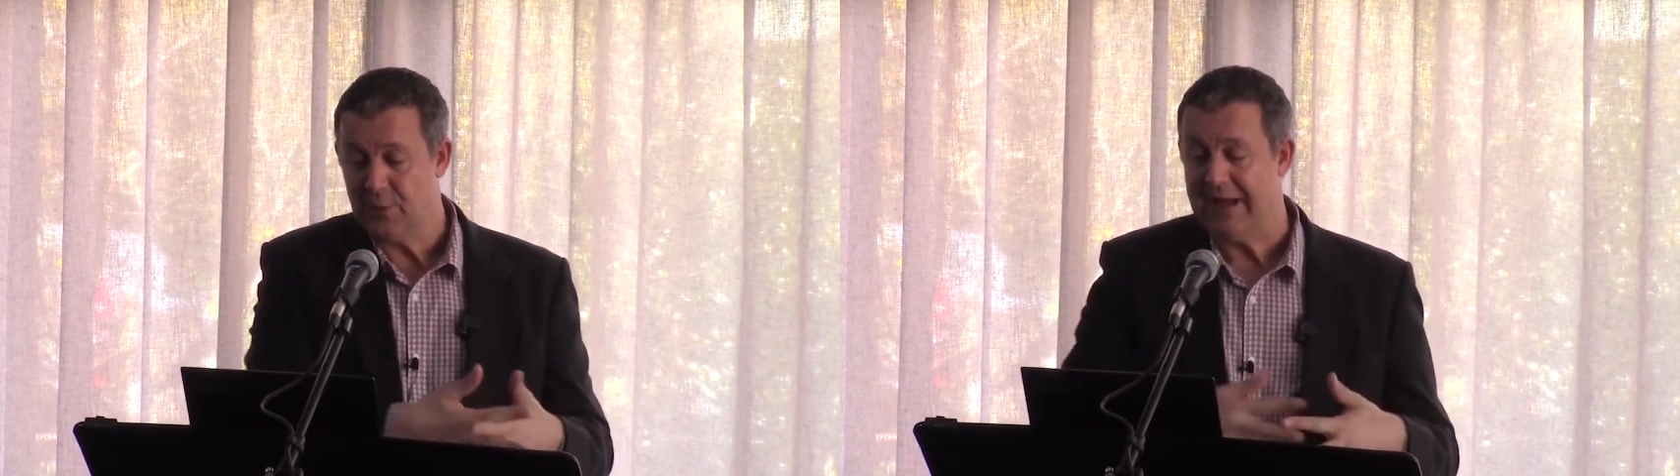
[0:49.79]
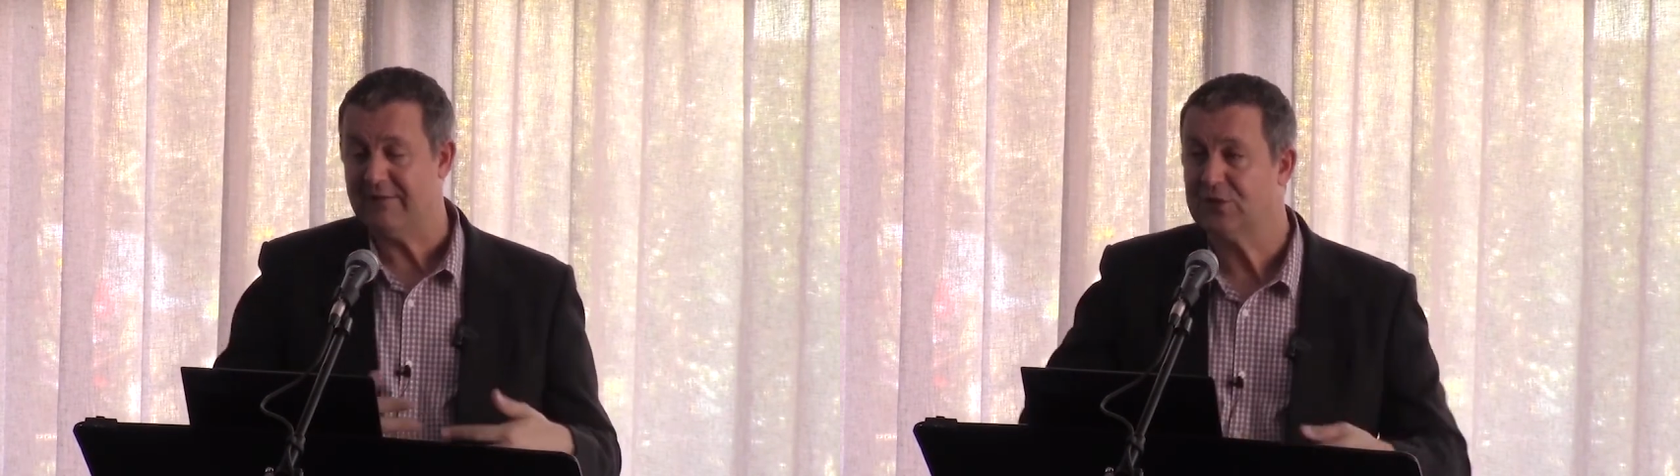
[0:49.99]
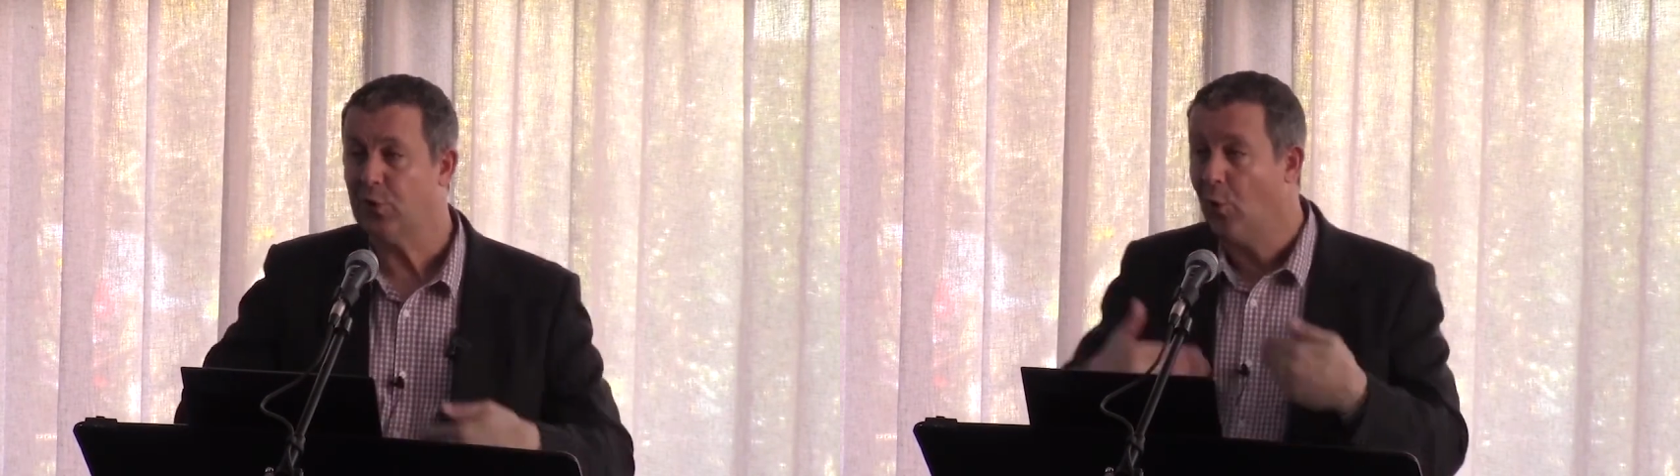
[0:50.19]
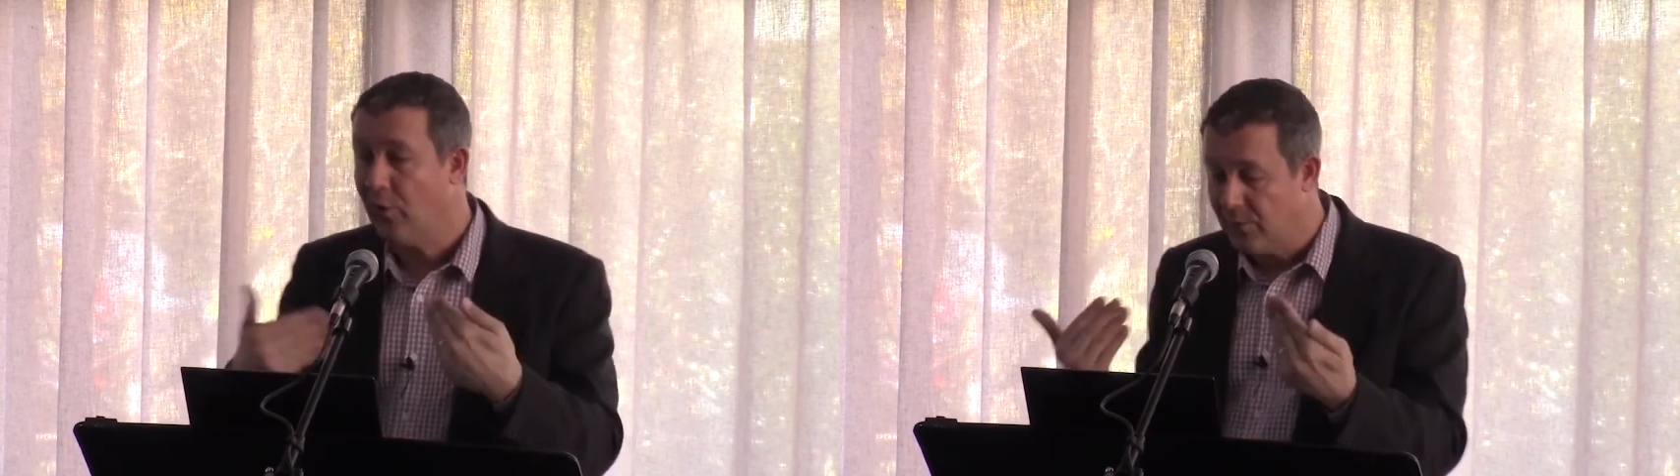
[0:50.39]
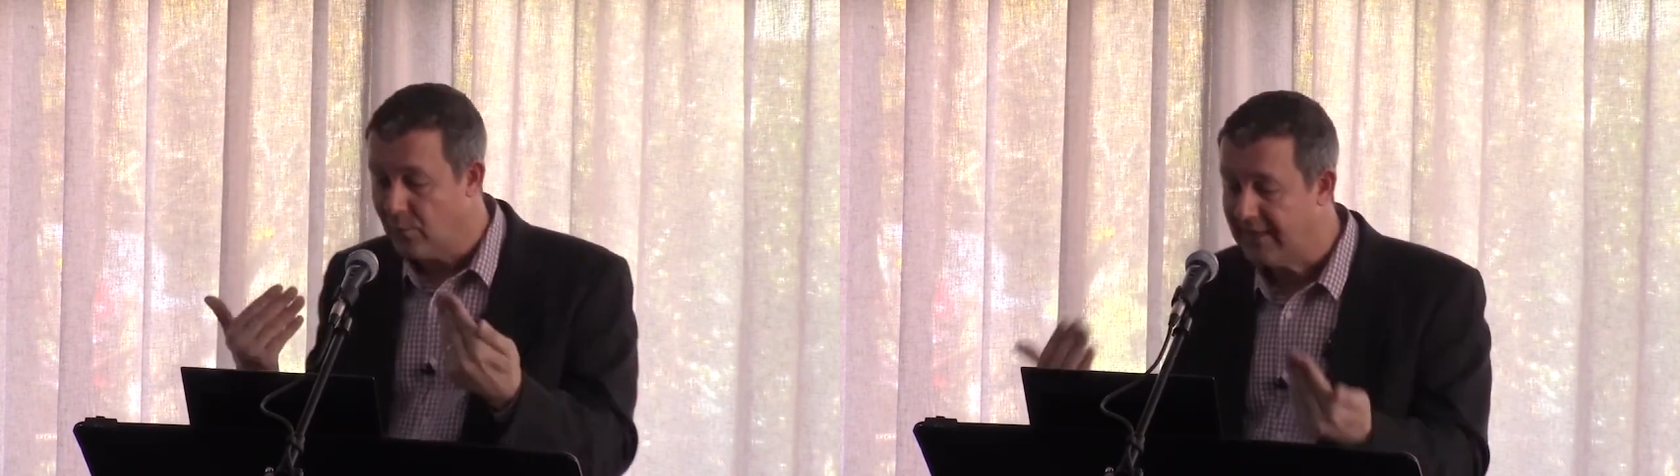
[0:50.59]
We haven't
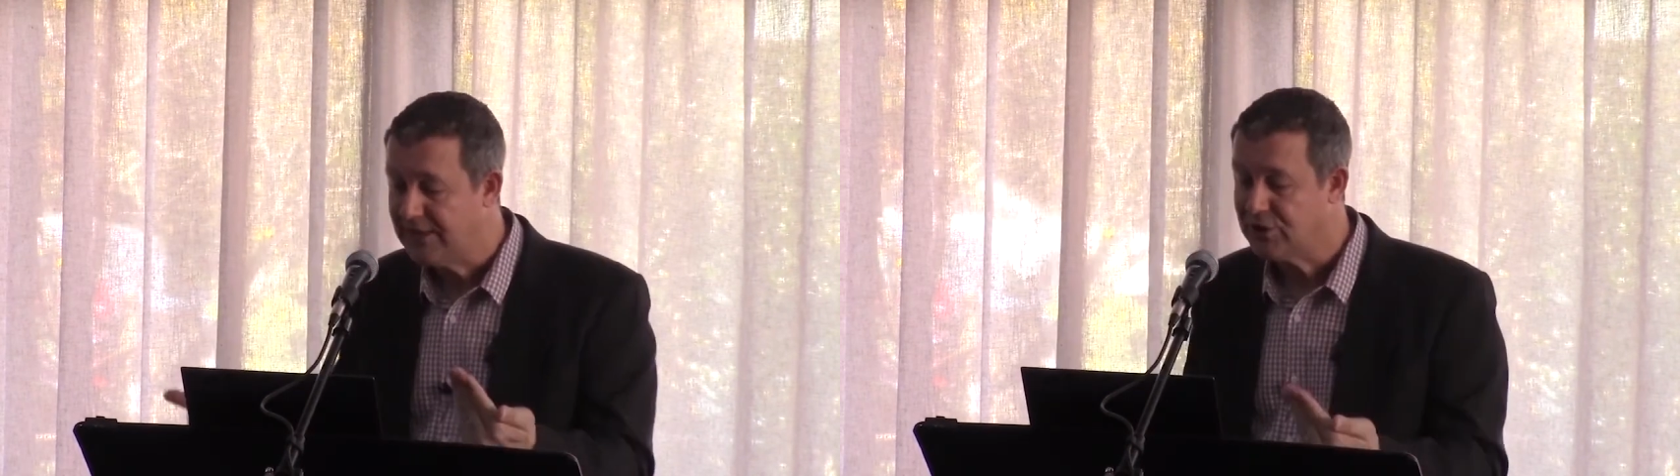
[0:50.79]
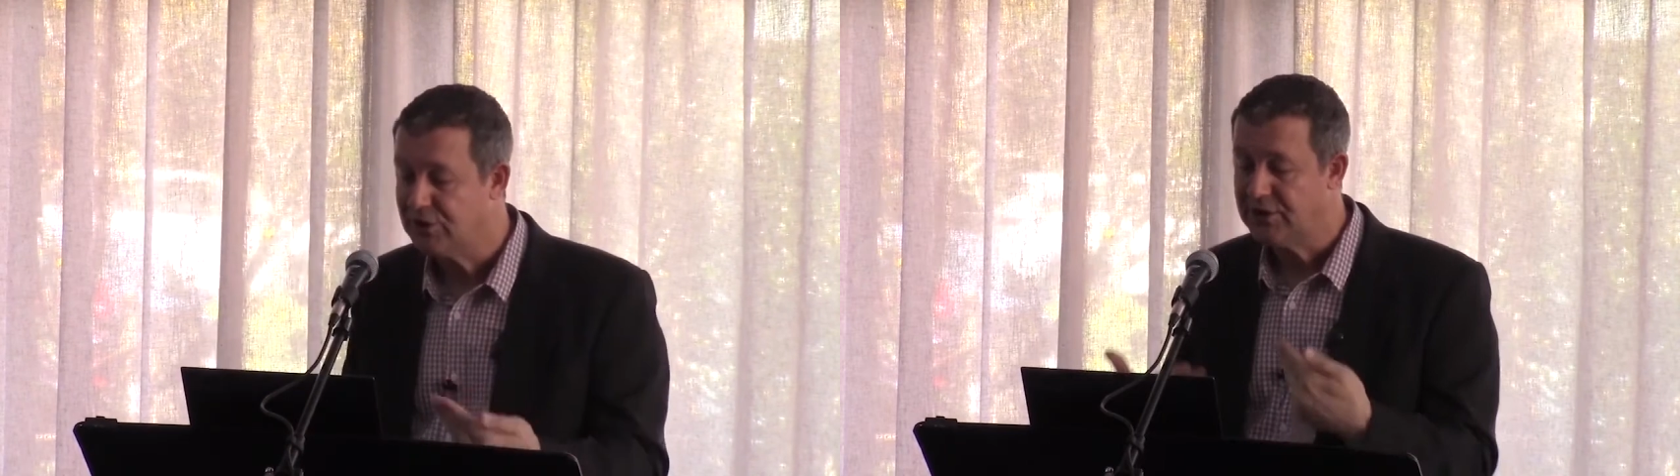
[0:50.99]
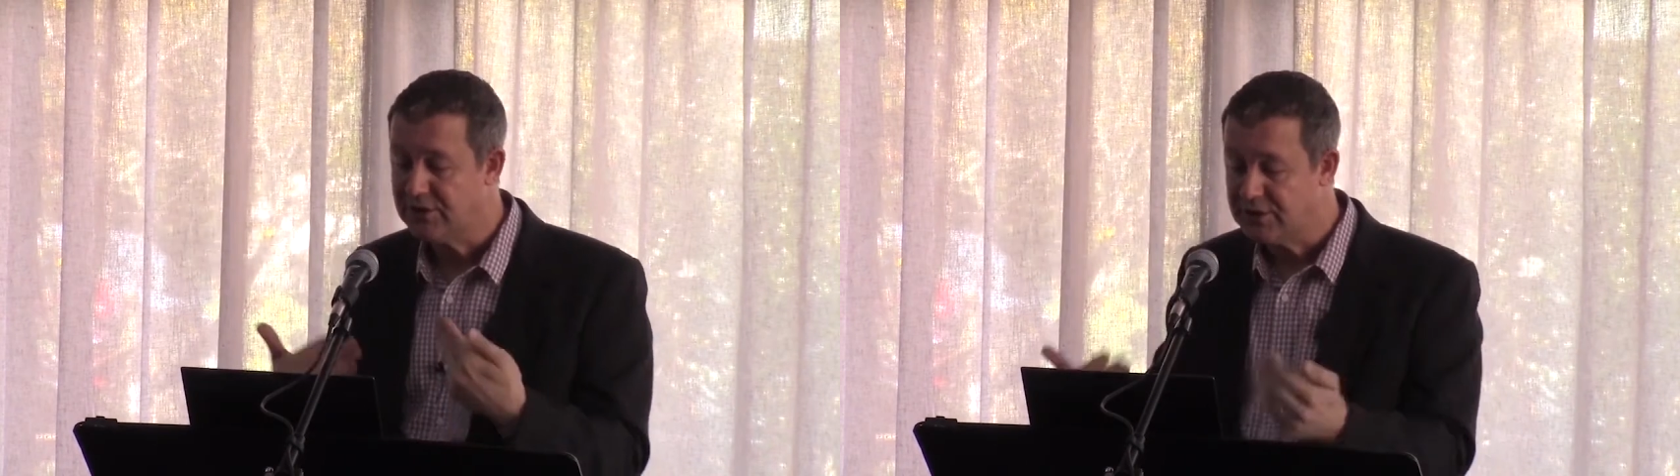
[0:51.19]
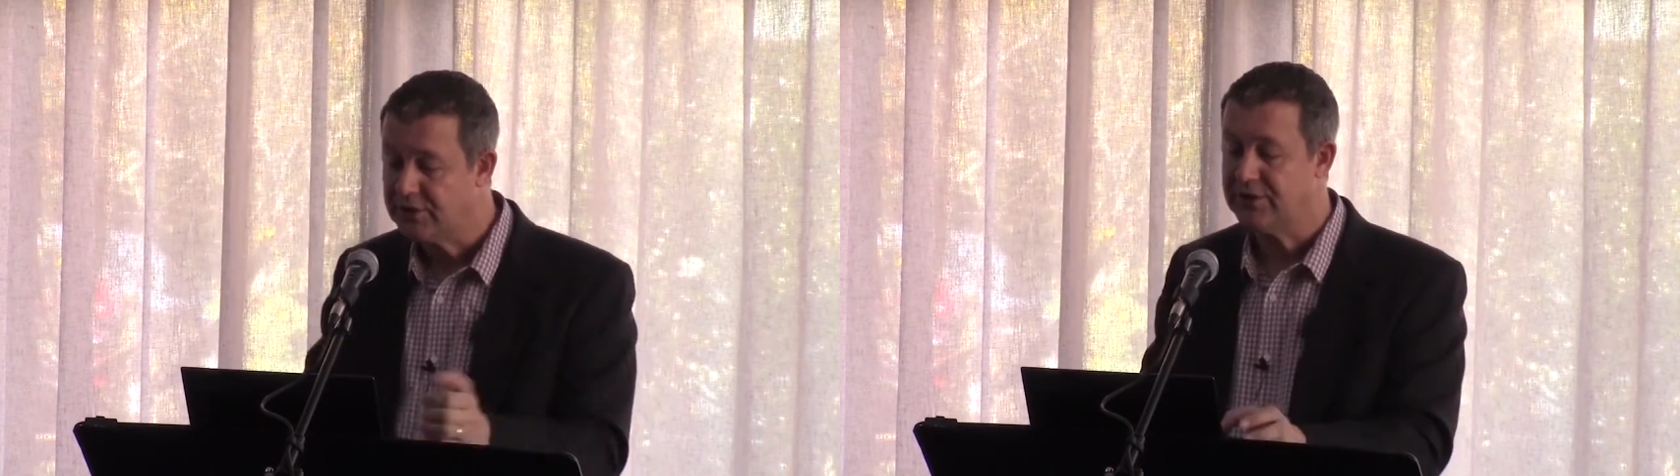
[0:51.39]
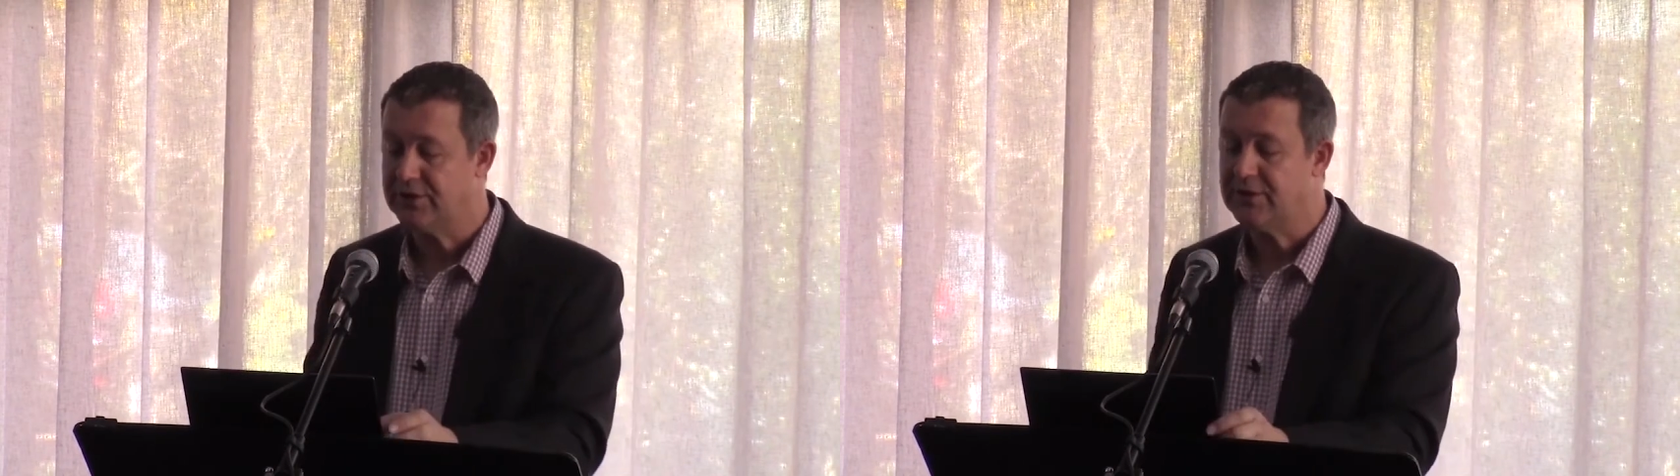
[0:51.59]
taught them what they should and
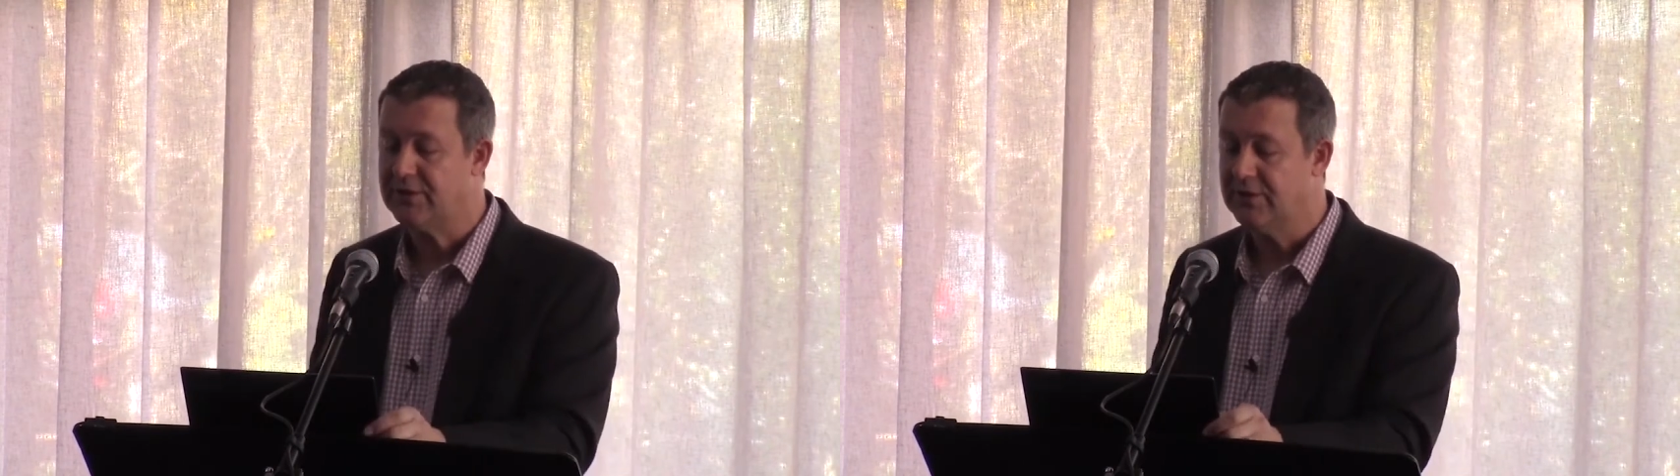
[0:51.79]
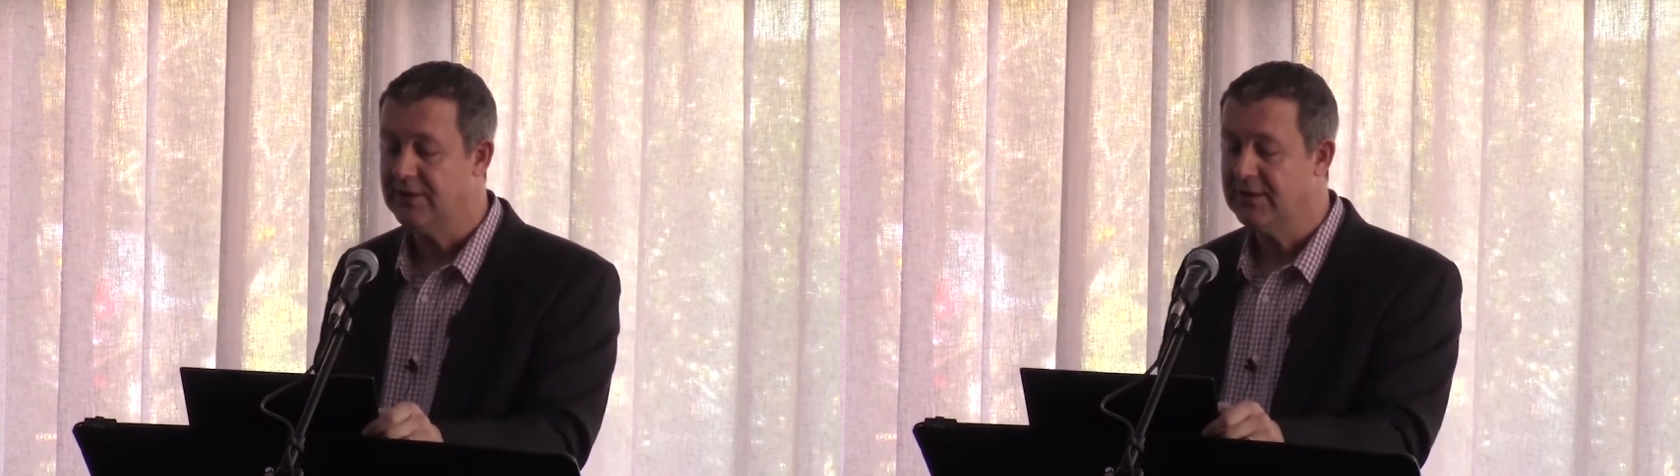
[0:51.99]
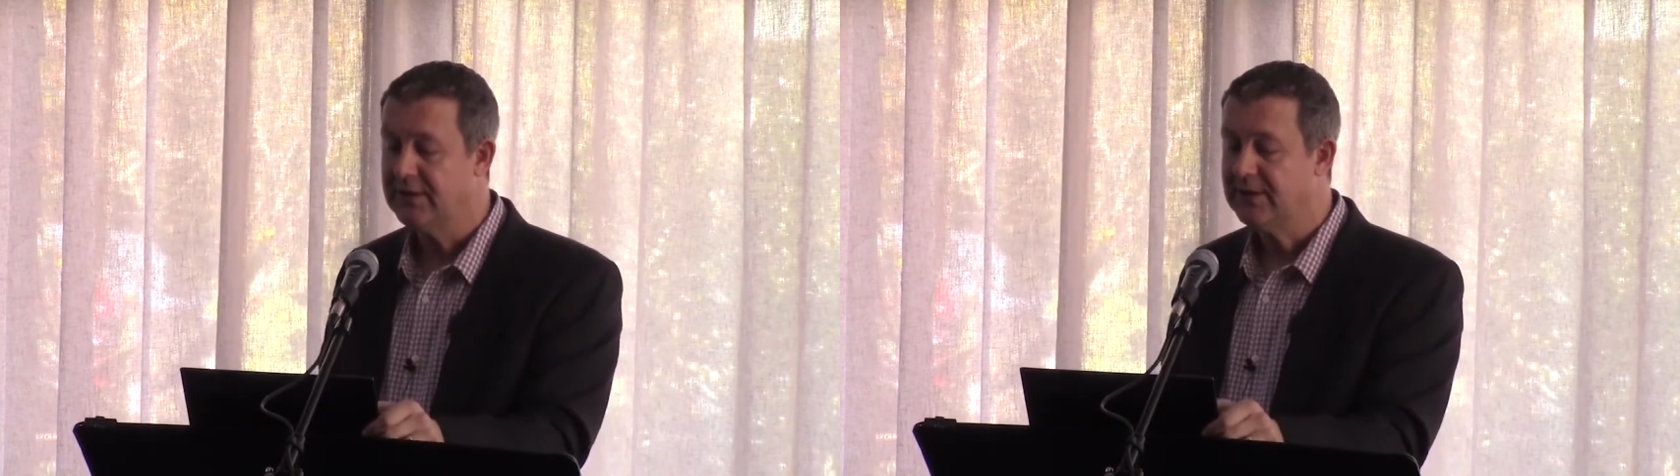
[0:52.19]
shouldn't do.